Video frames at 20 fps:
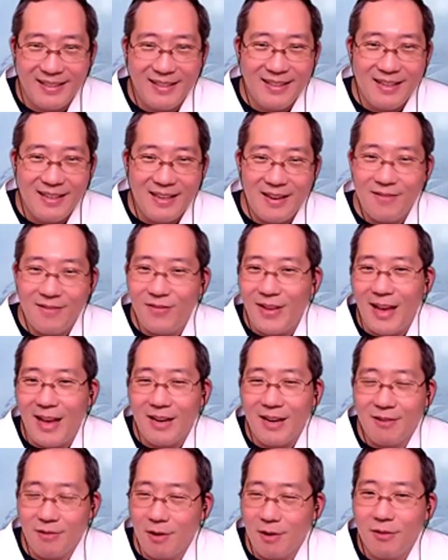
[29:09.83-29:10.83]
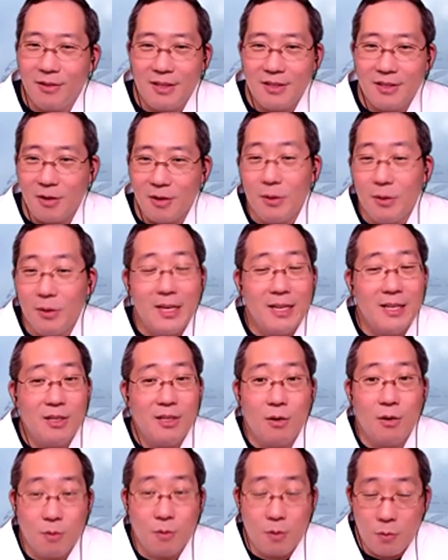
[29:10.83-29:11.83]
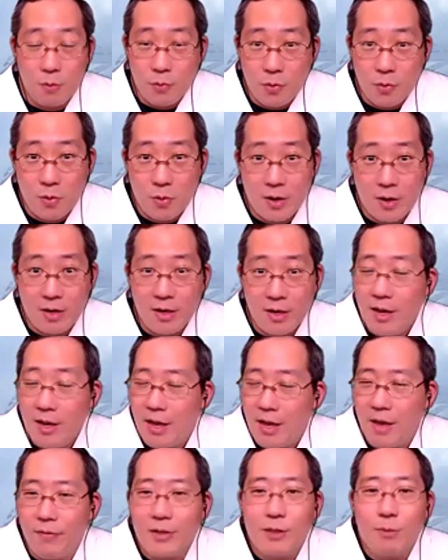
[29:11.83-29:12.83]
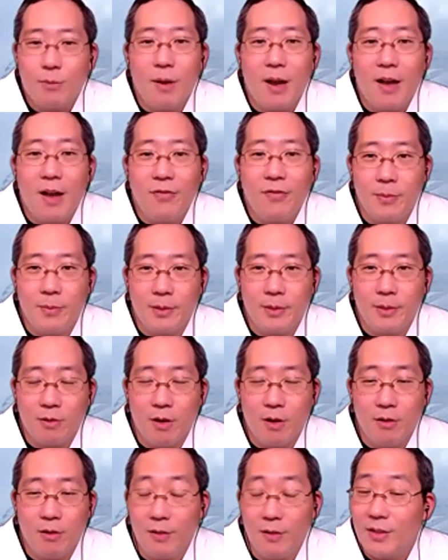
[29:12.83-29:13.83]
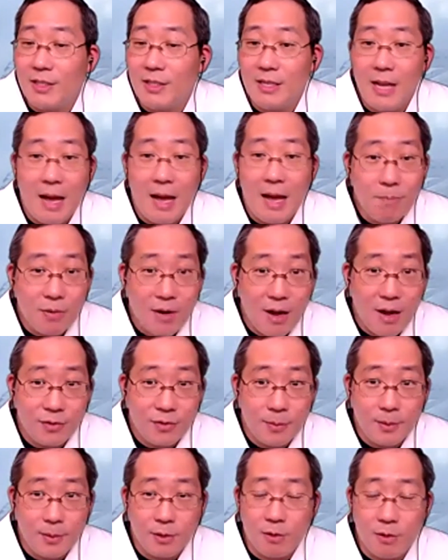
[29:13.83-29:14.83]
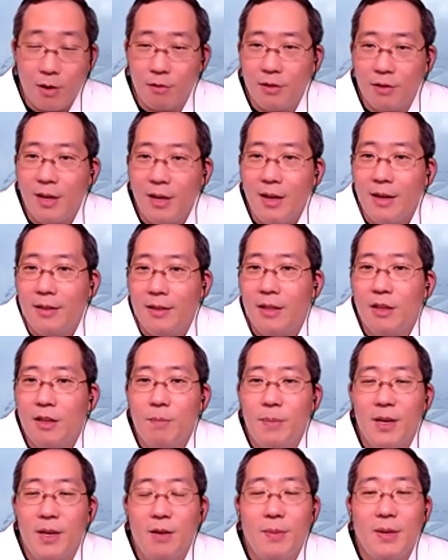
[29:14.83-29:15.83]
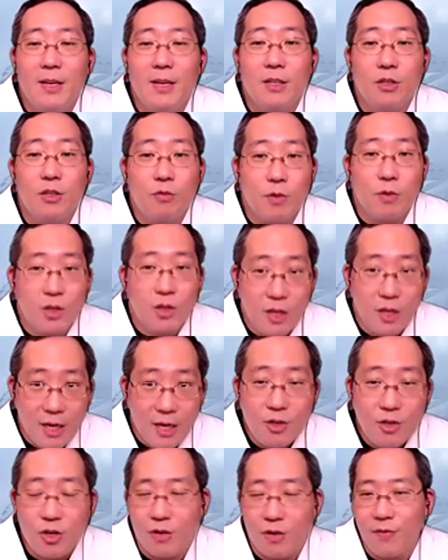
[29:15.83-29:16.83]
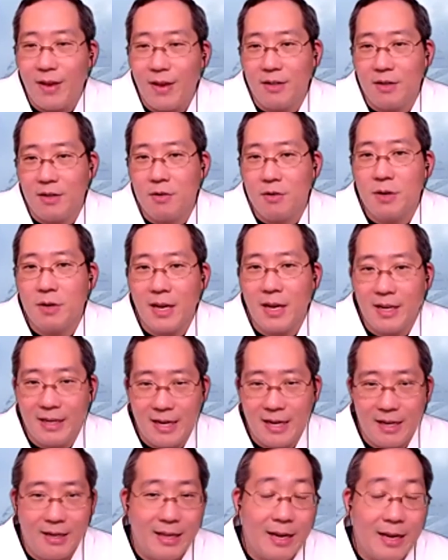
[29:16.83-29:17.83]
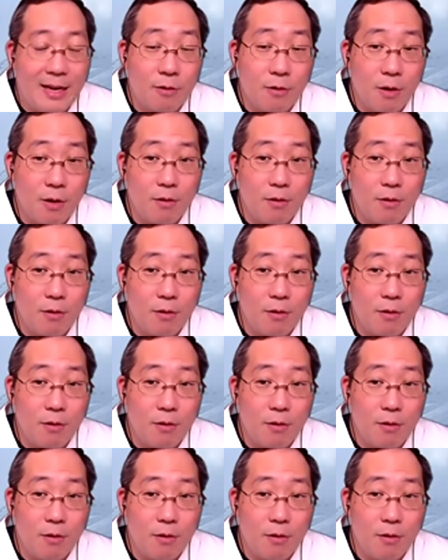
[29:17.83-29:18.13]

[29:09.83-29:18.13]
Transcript: In fact, growth is only its own reward if it's profitable growth. If it's not profitable growth, then there better be a strategic value you're getting out of that growth.